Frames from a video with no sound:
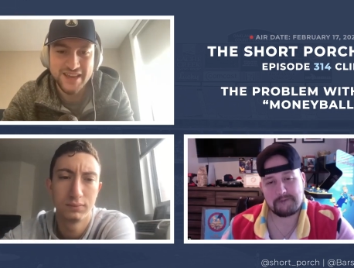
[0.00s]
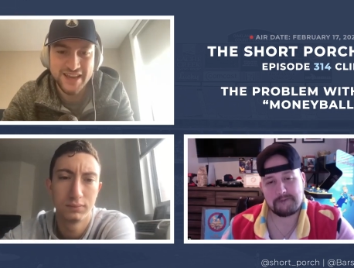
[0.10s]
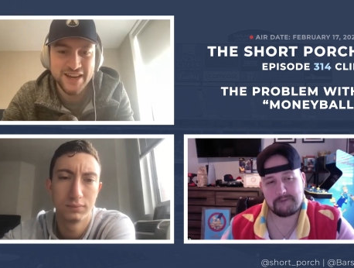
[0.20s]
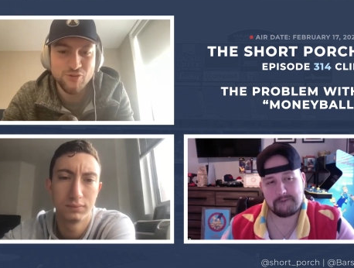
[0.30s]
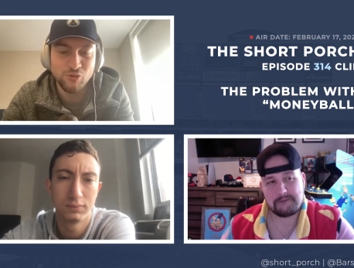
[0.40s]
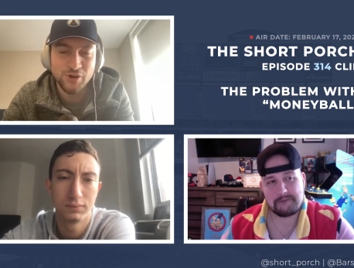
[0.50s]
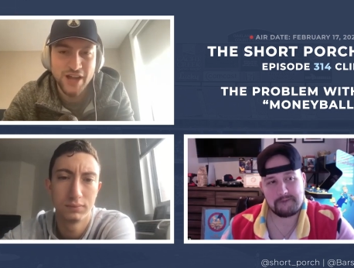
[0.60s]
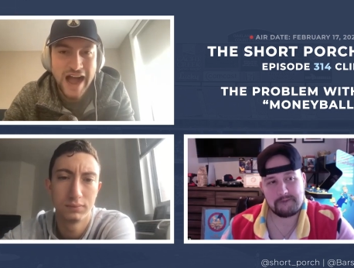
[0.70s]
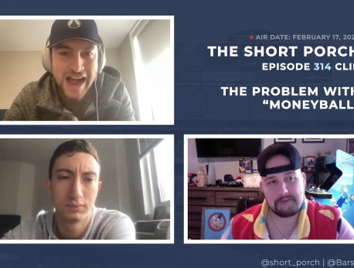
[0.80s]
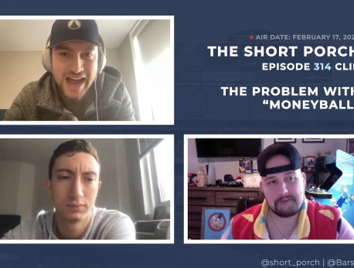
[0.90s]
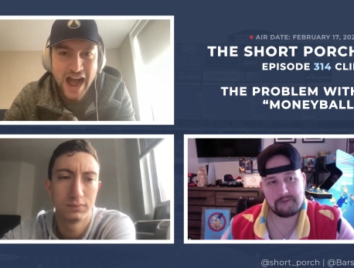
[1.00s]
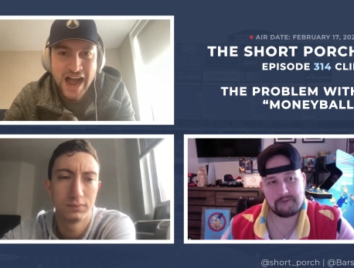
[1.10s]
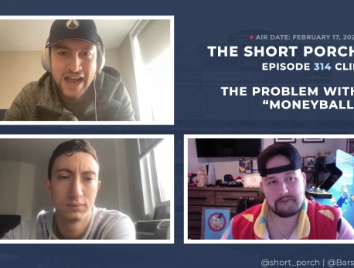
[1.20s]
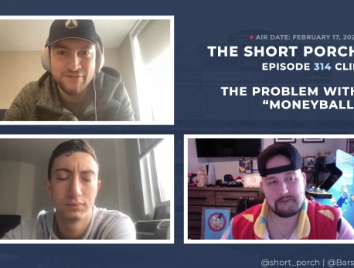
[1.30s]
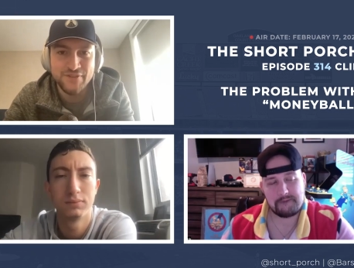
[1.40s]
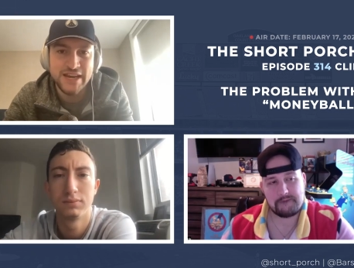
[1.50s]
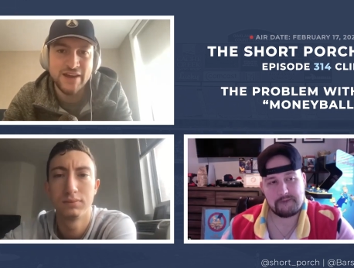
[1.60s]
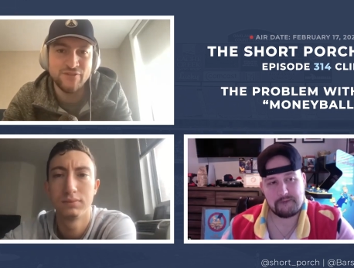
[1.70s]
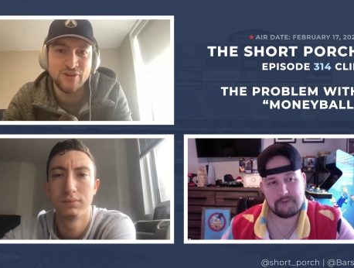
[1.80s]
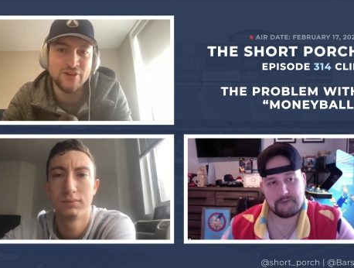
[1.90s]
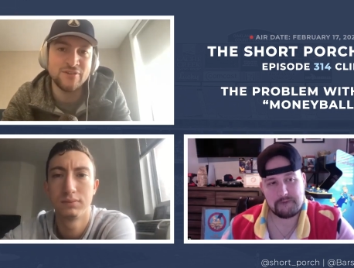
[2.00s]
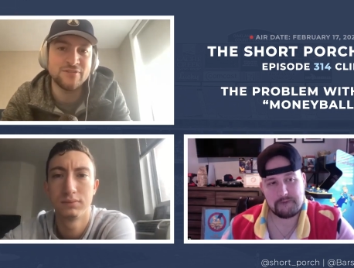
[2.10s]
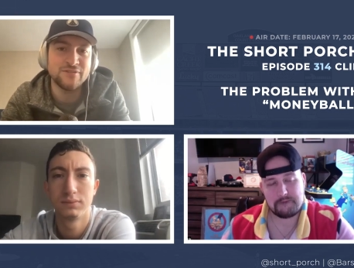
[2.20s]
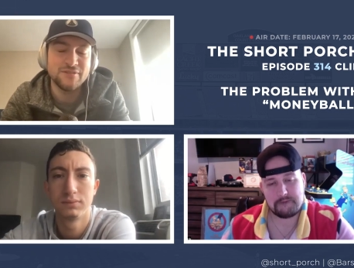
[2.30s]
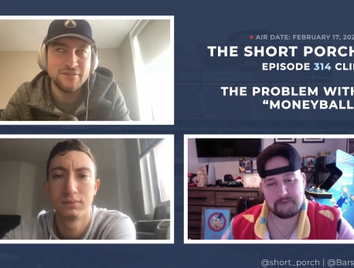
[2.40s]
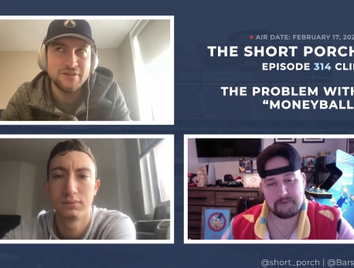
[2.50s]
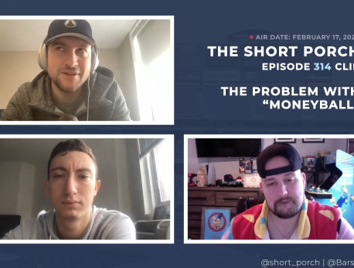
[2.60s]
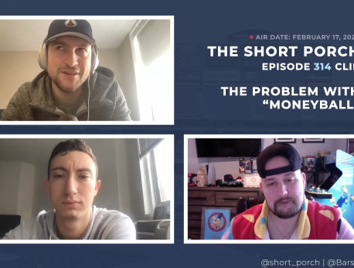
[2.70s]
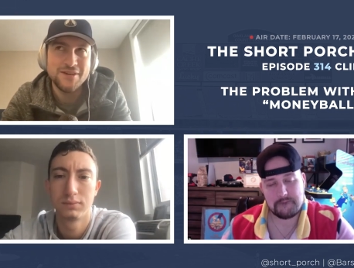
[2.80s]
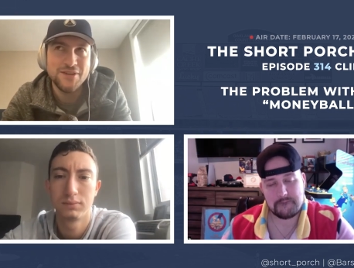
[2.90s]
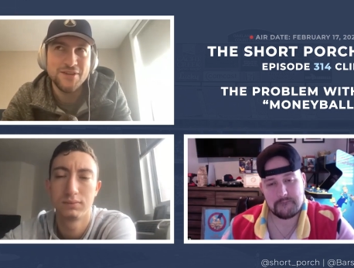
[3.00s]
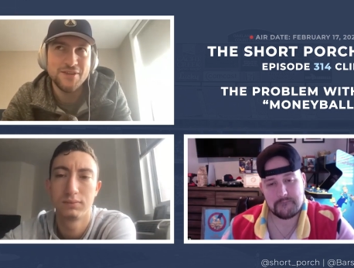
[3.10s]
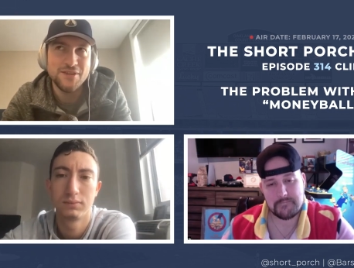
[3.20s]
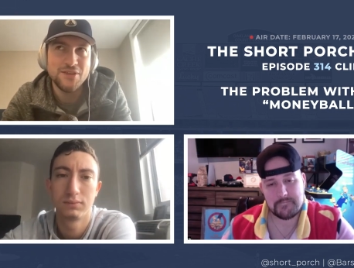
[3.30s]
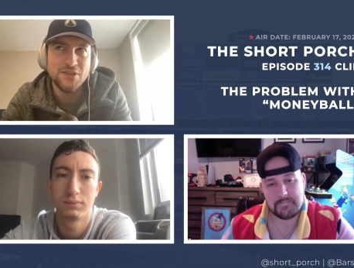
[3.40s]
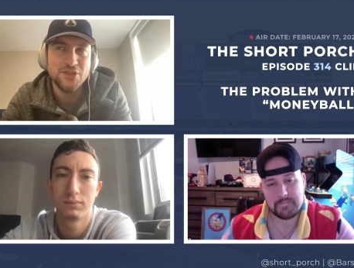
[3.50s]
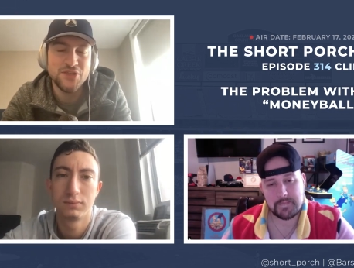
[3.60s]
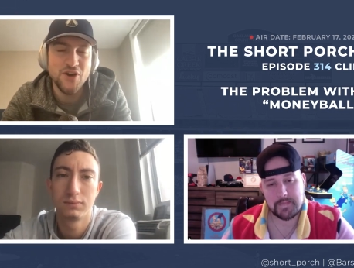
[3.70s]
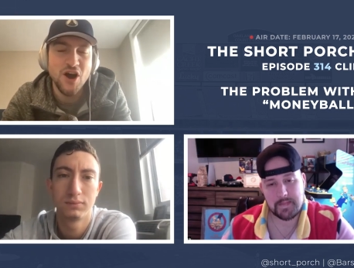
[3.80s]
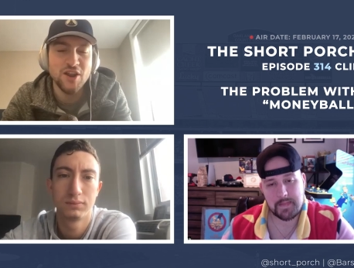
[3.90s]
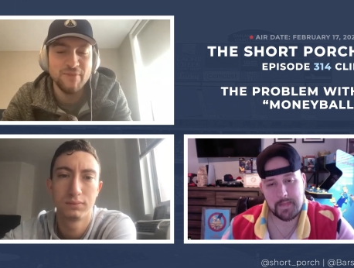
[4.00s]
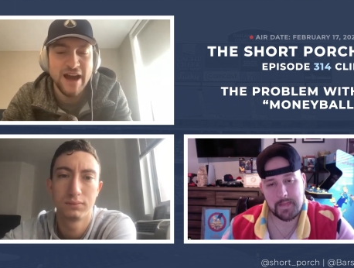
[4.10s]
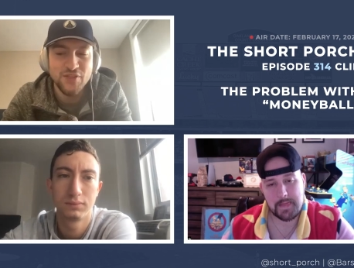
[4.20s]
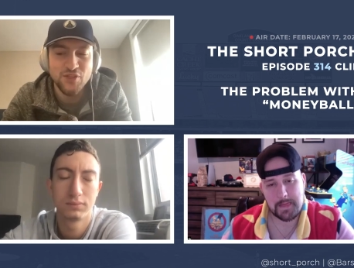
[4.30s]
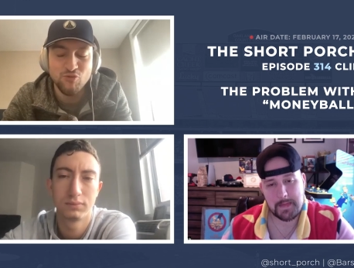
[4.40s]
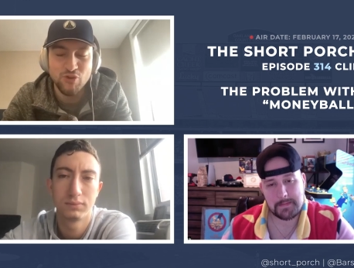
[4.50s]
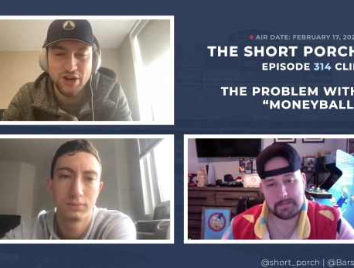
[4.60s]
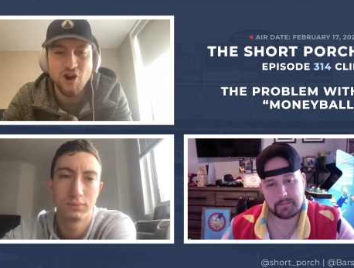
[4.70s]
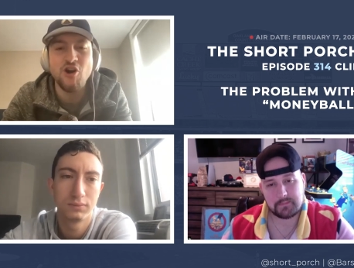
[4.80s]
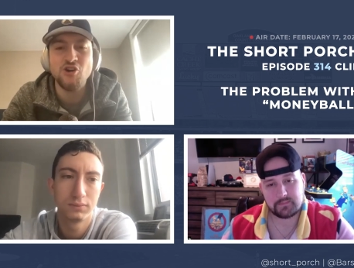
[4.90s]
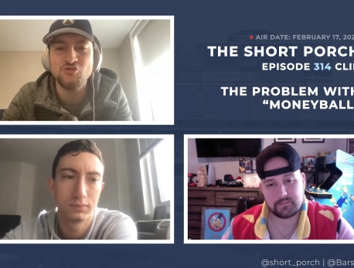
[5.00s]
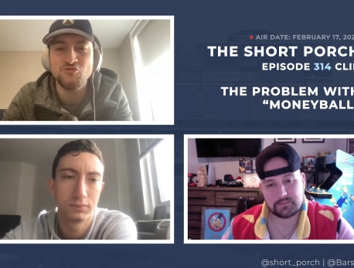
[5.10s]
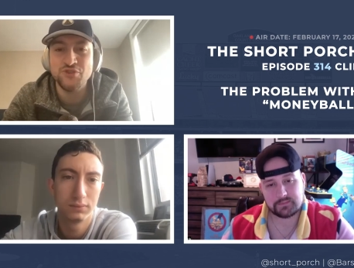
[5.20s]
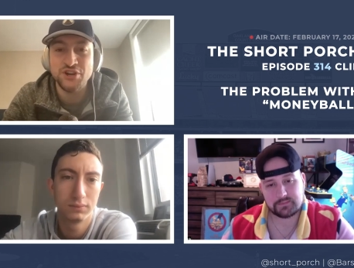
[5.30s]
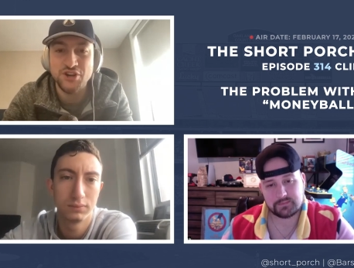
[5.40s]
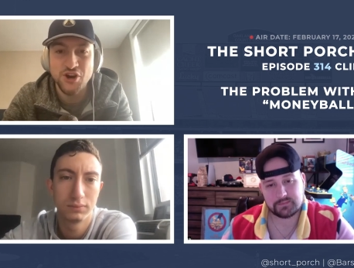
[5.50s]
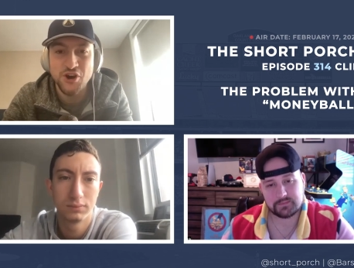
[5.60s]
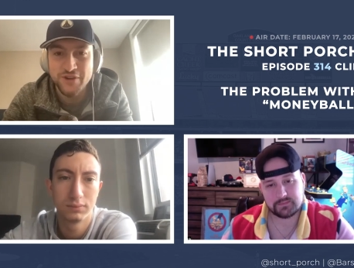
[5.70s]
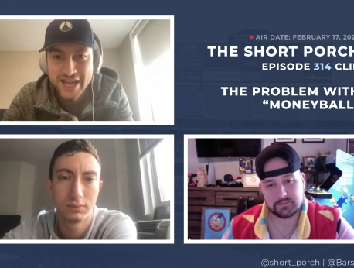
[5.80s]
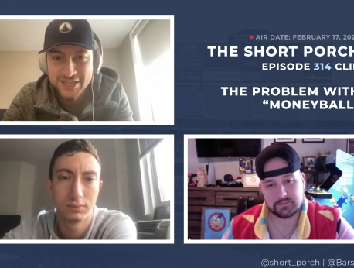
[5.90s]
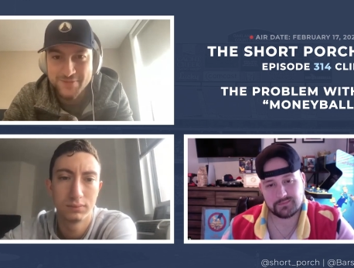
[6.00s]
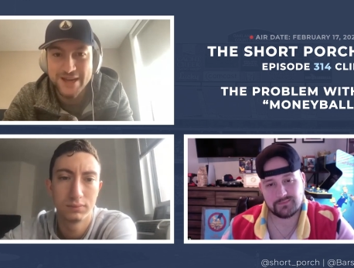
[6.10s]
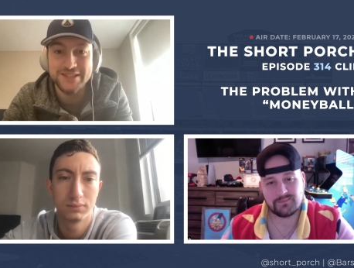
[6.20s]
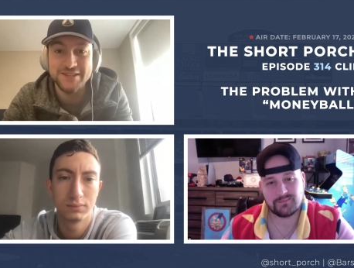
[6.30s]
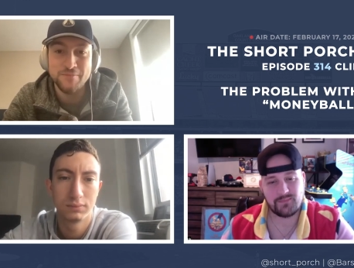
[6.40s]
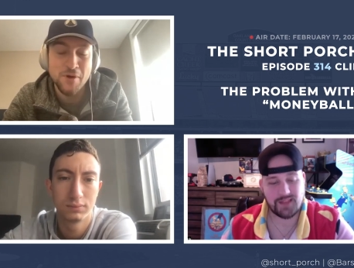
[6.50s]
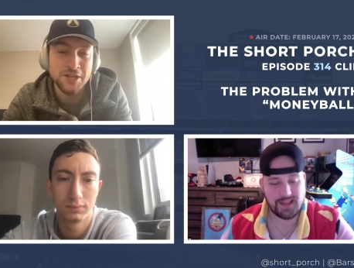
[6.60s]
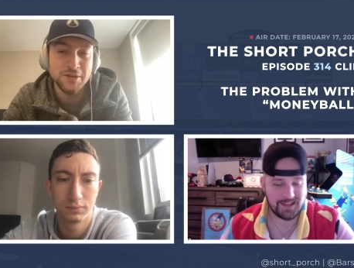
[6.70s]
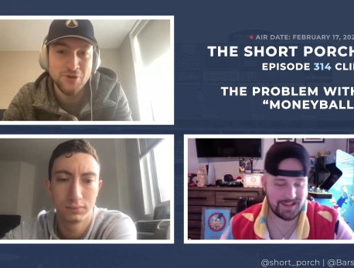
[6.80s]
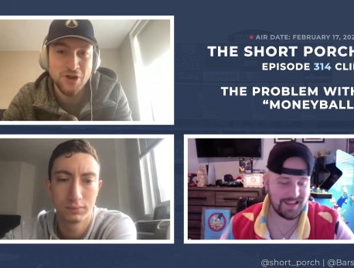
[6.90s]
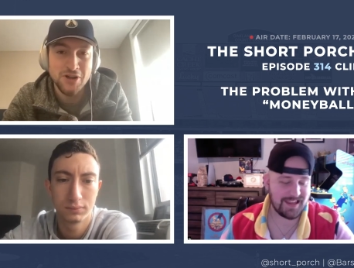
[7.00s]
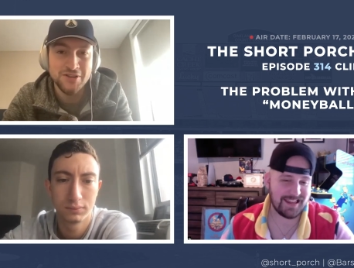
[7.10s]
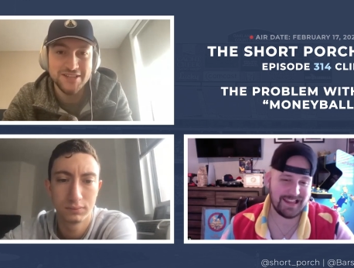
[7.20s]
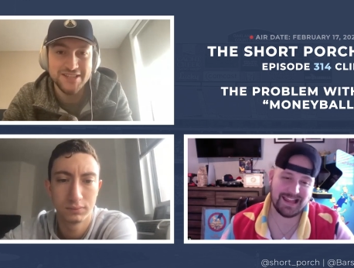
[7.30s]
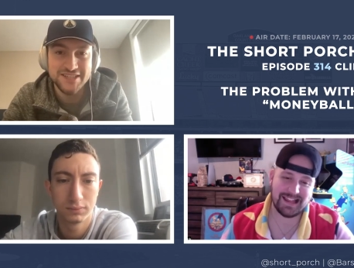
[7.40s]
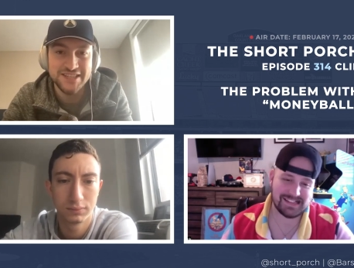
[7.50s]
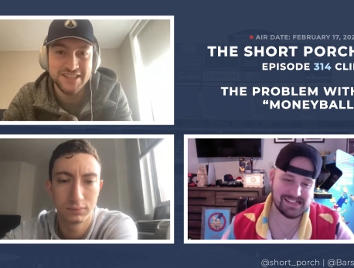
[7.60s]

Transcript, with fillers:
Speaker 1: and it re- I, I've never thought about the Ricardo Rincon aspect to Moneyball since,